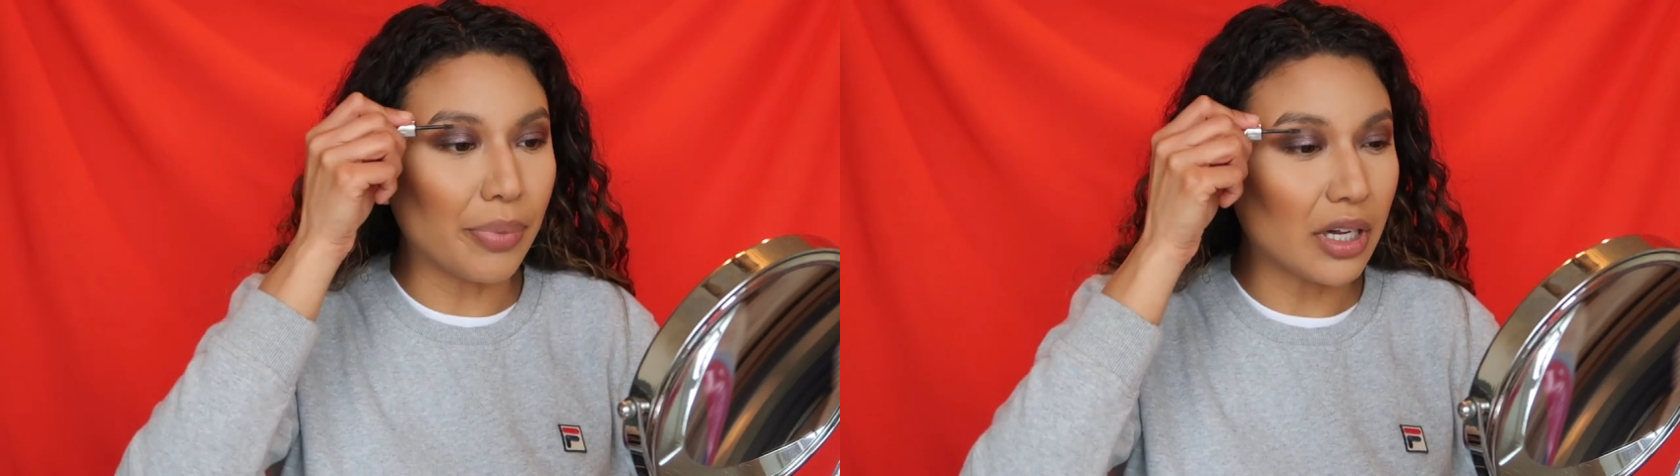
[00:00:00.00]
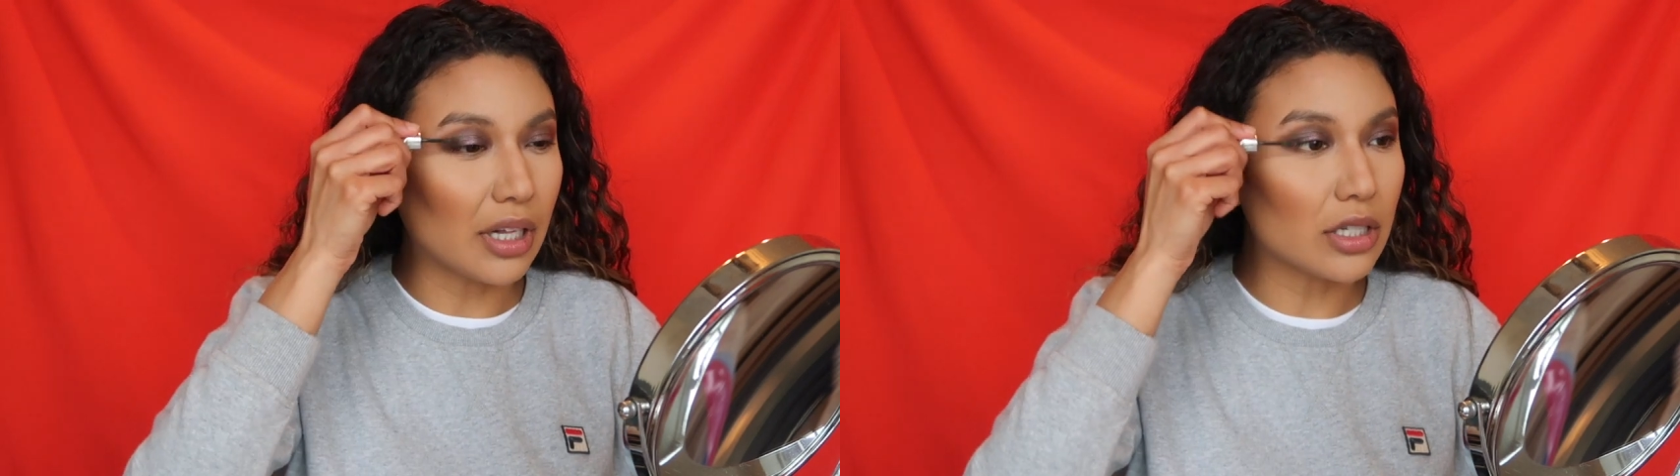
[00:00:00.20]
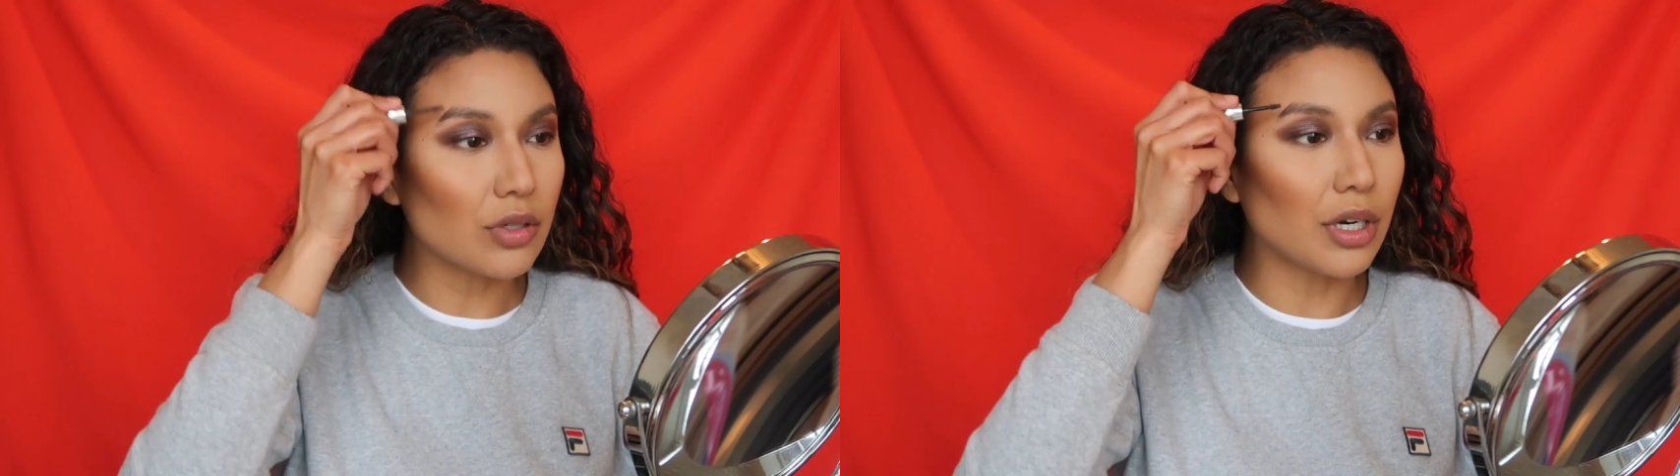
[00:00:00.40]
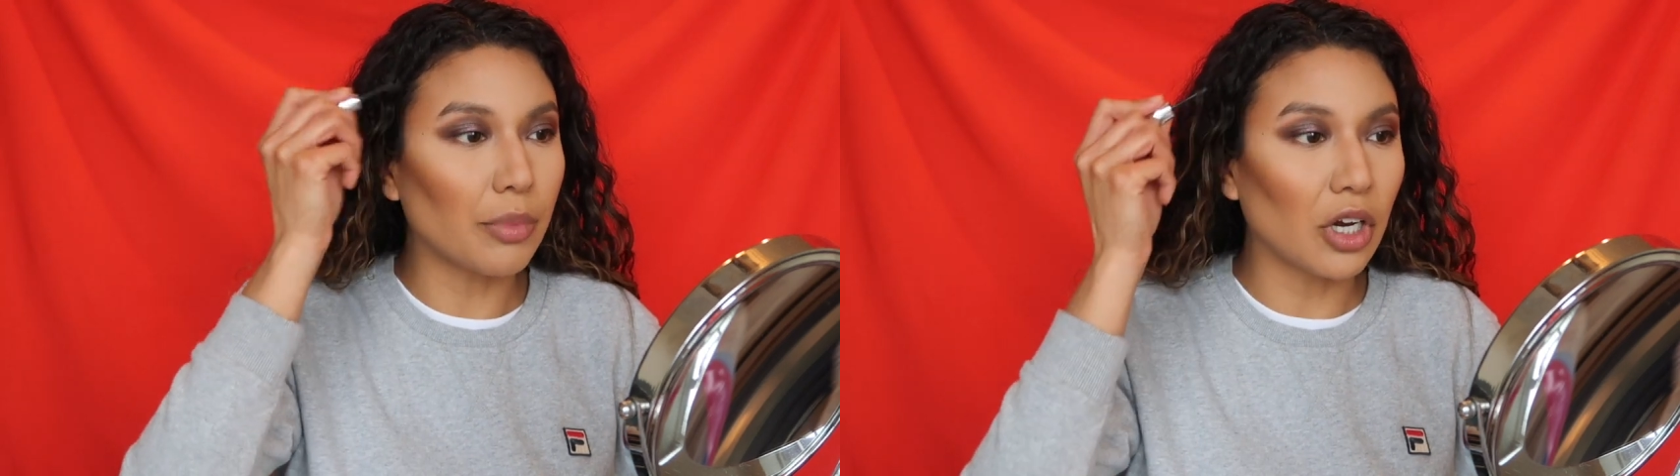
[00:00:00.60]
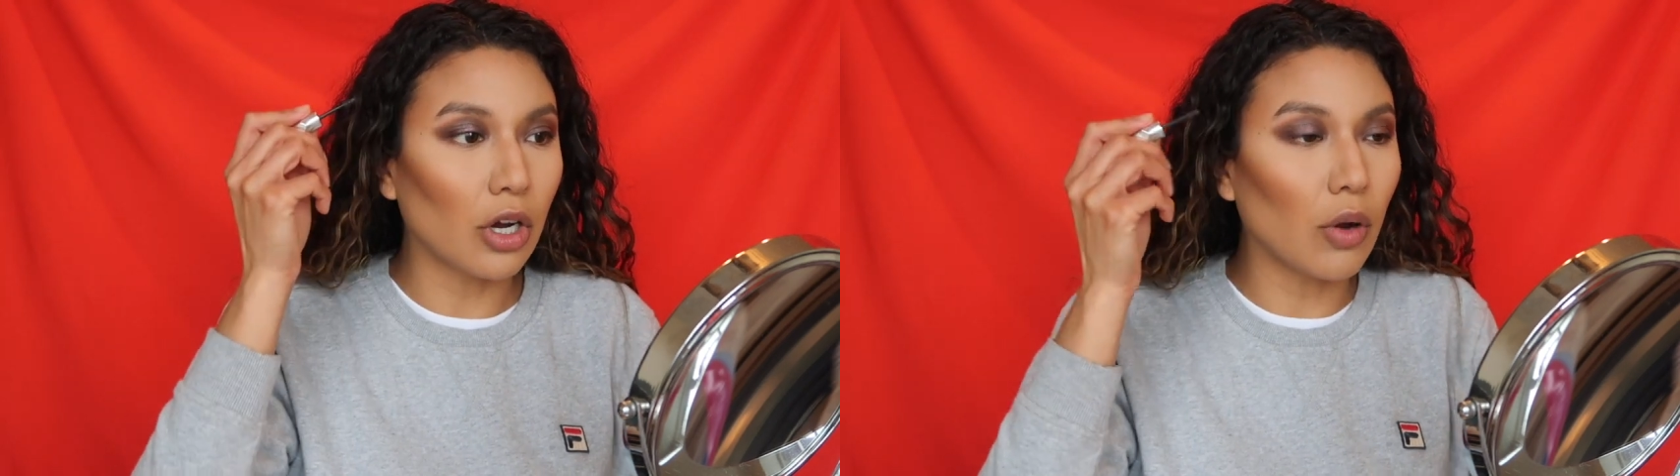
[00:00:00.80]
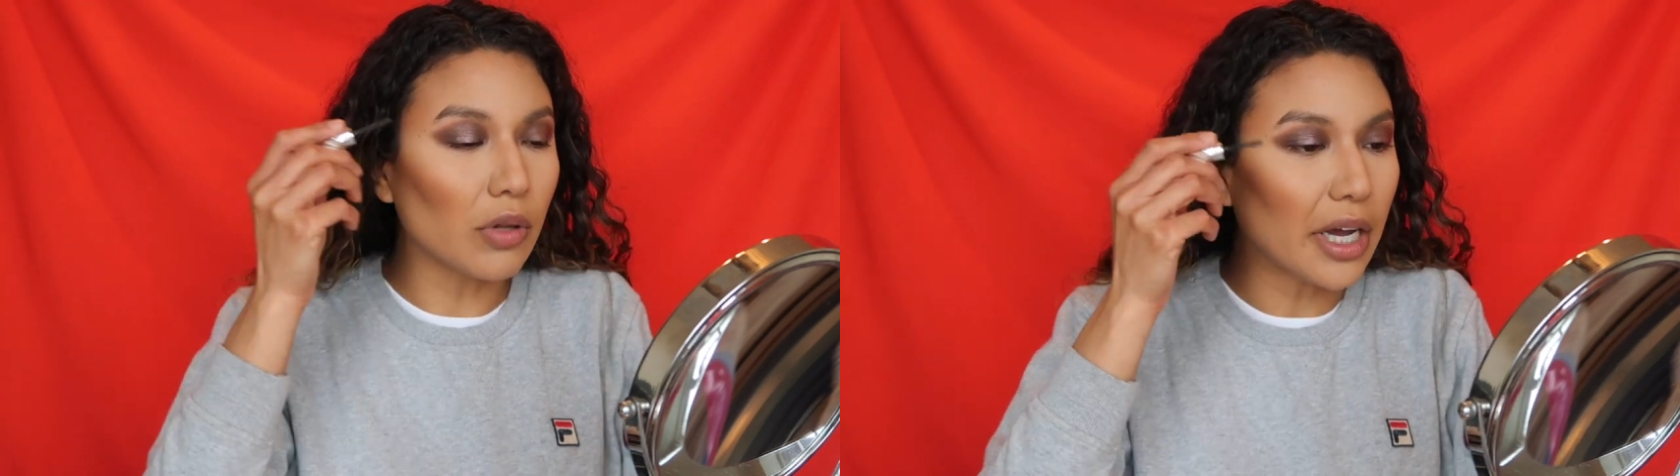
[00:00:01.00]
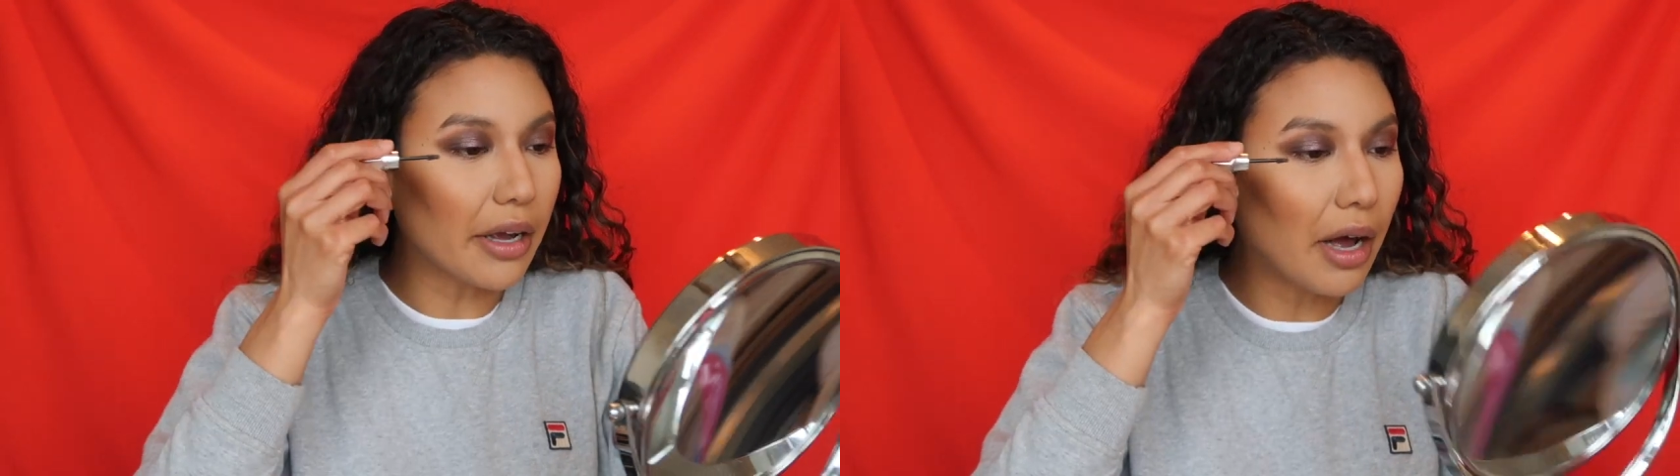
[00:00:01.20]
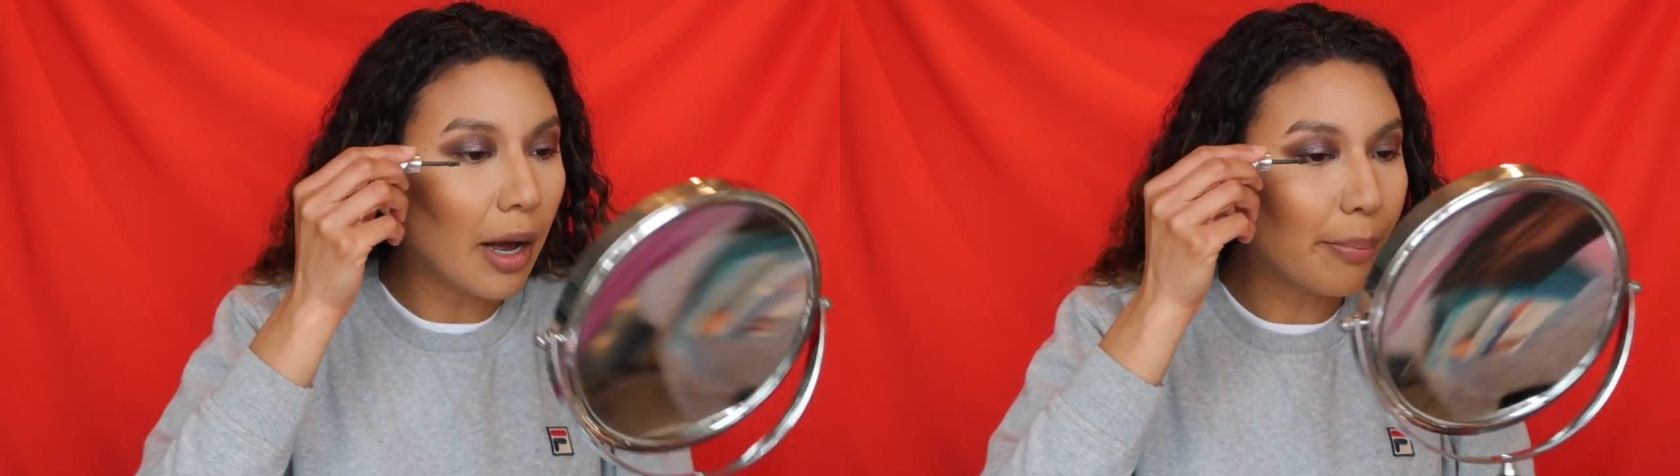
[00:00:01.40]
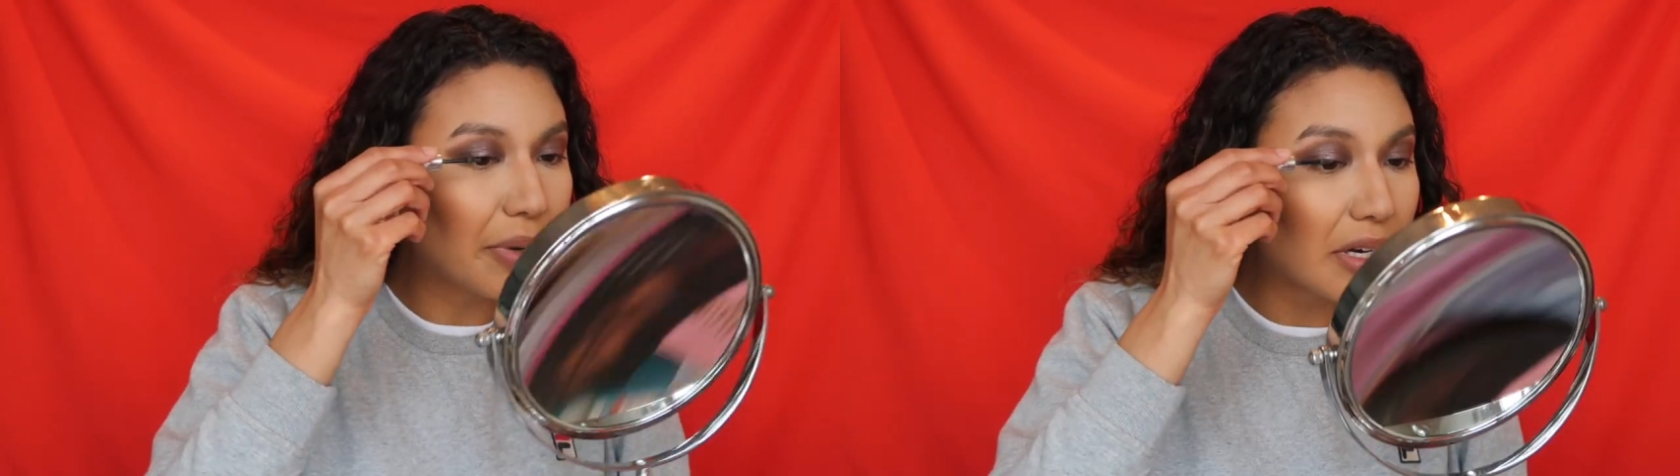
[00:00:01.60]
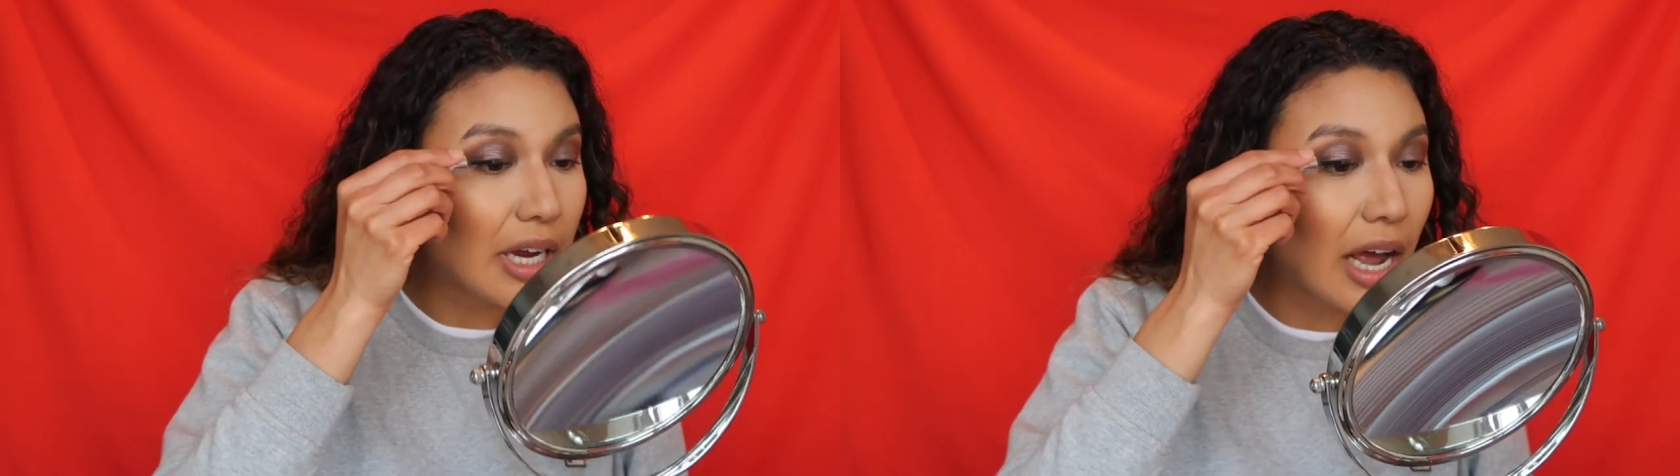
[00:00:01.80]
but this one I'm going to go like up
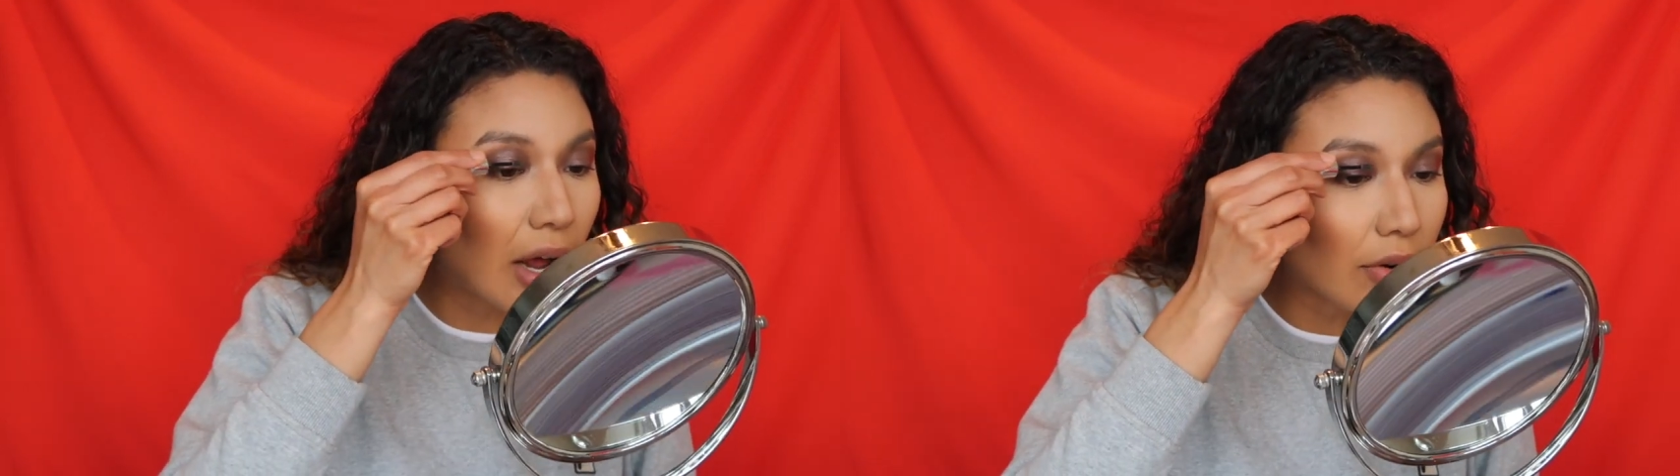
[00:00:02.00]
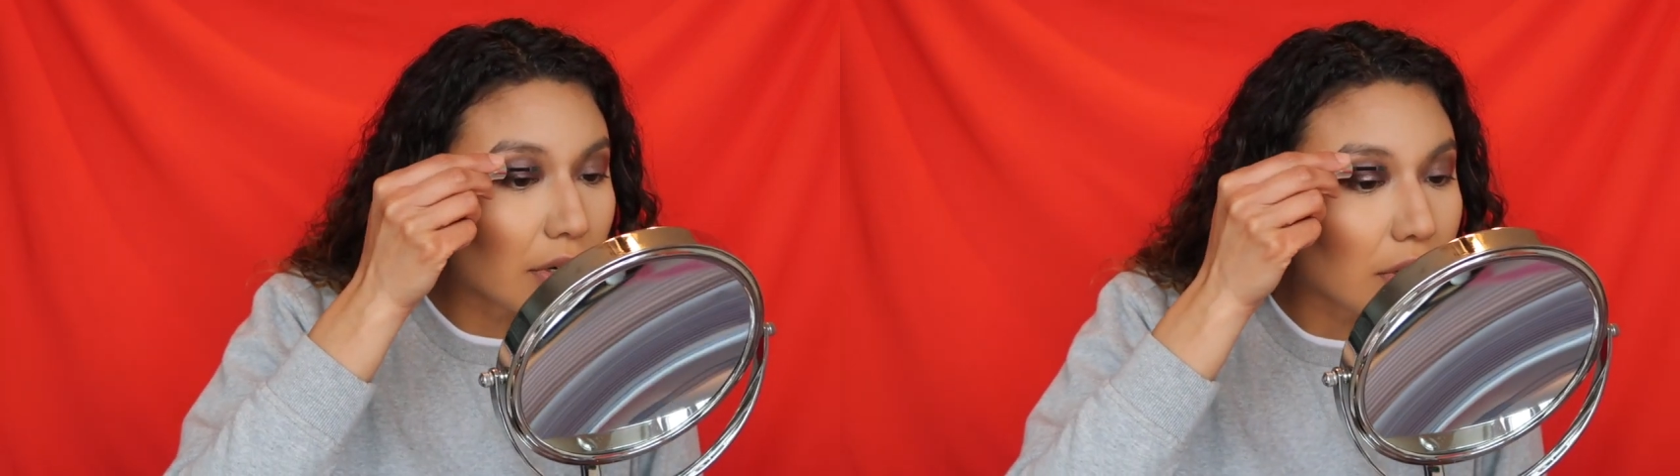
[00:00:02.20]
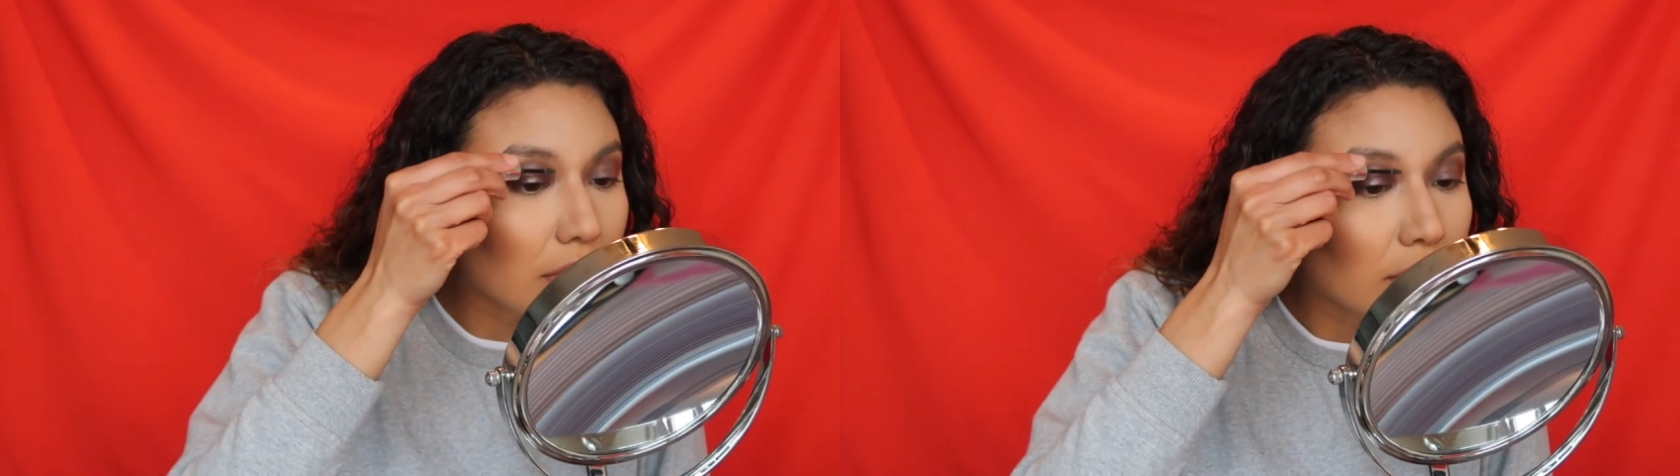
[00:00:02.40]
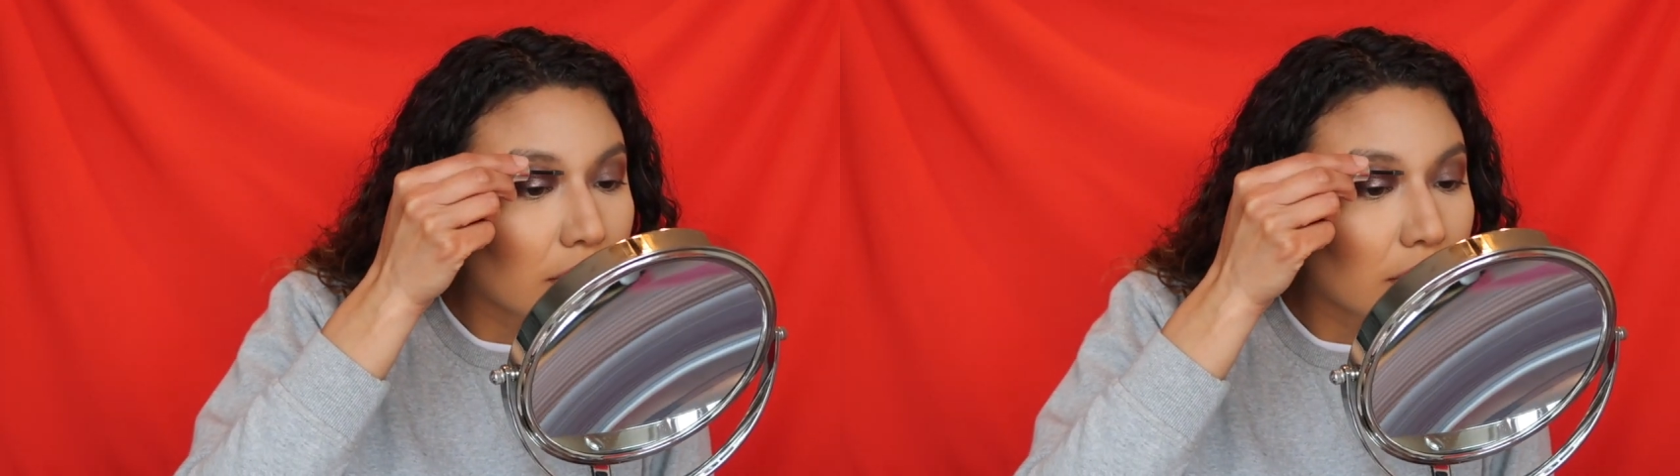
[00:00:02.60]
and down and